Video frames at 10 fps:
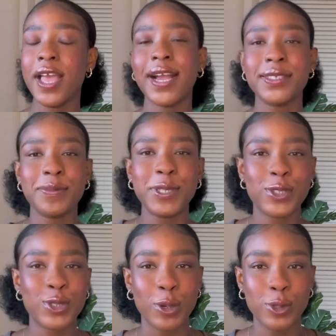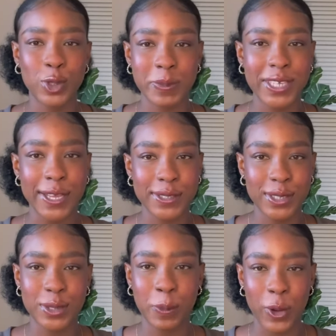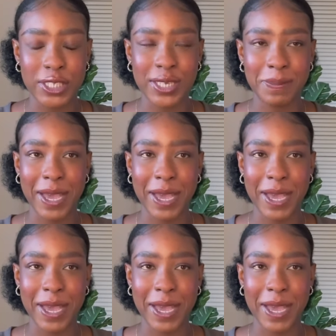Guys, I've been so traumatized and disappointed